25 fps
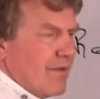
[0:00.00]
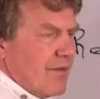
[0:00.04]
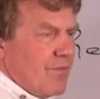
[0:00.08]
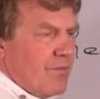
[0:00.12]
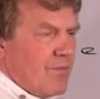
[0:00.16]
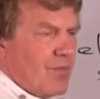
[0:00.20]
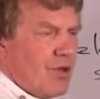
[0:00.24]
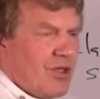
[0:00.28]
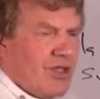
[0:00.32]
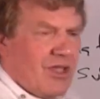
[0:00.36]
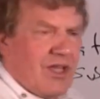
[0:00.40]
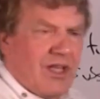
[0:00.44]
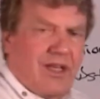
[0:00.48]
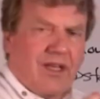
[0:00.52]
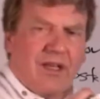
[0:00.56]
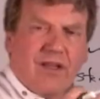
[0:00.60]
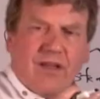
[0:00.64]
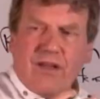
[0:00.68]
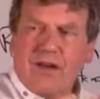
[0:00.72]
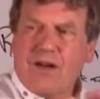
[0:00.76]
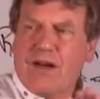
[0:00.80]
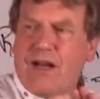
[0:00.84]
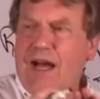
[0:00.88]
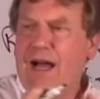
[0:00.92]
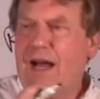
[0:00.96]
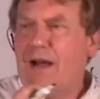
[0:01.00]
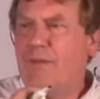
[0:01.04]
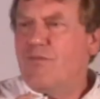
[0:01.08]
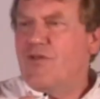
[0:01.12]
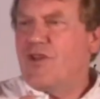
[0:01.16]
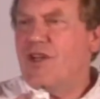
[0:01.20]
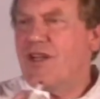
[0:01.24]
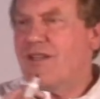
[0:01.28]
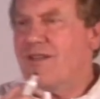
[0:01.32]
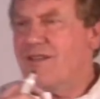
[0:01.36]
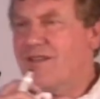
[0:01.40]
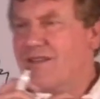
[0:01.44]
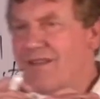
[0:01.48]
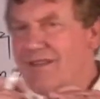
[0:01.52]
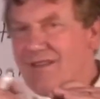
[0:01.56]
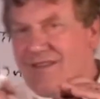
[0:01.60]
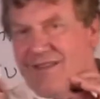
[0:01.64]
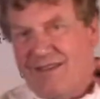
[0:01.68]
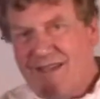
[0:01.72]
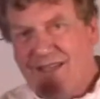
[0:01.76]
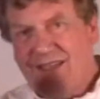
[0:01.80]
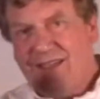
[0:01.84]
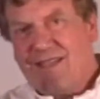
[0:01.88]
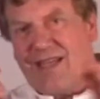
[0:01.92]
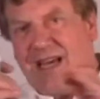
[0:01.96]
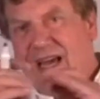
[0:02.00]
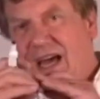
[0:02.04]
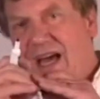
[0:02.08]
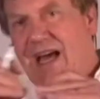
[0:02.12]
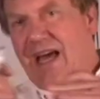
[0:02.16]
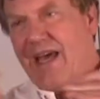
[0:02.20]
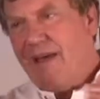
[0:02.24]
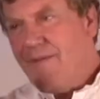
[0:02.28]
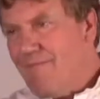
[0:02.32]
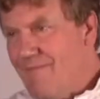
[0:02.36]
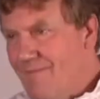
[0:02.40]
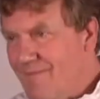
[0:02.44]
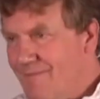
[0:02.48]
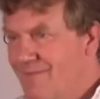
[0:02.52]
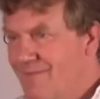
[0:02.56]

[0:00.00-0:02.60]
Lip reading: particular objects in time,